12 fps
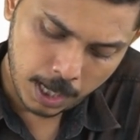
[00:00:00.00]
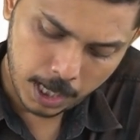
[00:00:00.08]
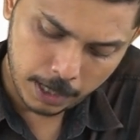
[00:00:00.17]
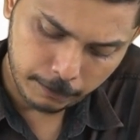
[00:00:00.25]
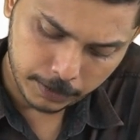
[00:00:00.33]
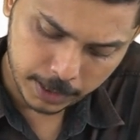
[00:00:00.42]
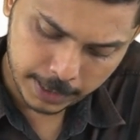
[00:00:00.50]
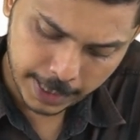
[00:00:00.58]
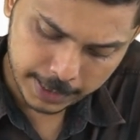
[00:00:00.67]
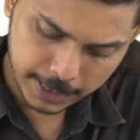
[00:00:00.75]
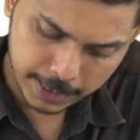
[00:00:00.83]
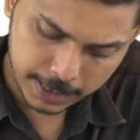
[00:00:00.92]
After
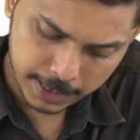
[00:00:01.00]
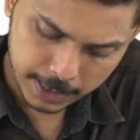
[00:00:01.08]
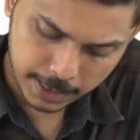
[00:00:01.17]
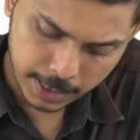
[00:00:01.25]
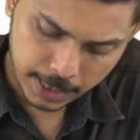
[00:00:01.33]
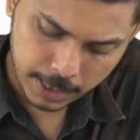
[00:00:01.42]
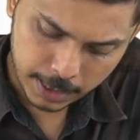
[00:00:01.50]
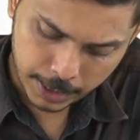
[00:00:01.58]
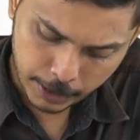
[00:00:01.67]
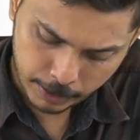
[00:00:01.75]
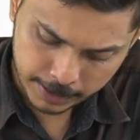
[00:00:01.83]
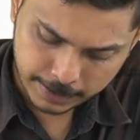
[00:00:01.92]
that,
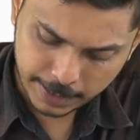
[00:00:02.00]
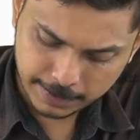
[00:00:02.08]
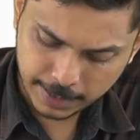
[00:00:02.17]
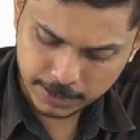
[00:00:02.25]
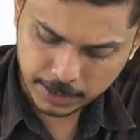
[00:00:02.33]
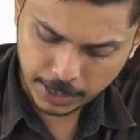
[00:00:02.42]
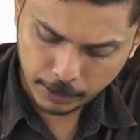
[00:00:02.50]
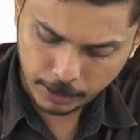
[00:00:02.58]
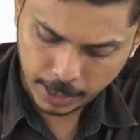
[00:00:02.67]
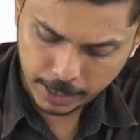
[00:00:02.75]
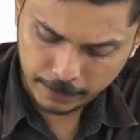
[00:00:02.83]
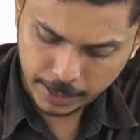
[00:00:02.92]
during 6th century
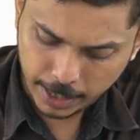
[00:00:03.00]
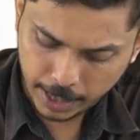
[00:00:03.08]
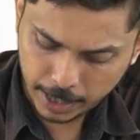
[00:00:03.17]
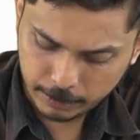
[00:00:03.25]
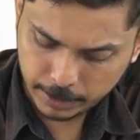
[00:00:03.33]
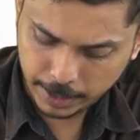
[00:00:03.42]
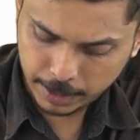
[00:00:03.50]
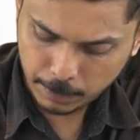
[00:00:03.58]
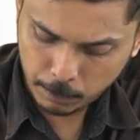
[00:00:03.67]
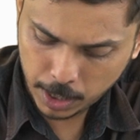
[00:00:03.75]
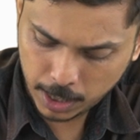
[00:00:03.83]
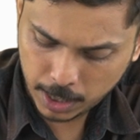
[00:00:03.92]
only, we have the
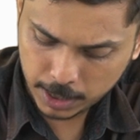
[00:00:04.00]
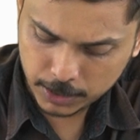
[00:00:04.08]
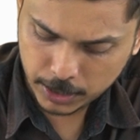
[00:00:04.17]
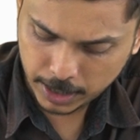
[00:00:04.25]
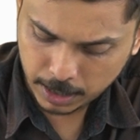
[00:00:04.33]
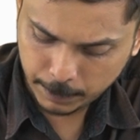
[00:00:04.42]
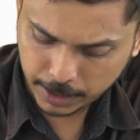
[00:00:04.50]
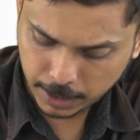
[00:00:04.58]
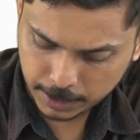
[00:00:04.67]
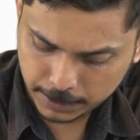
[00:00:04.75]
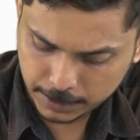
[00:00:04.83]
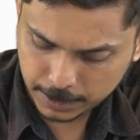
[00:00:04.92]

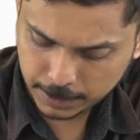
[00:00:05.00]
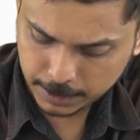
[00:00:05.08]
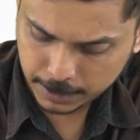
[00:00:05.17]
Mahajanapadas.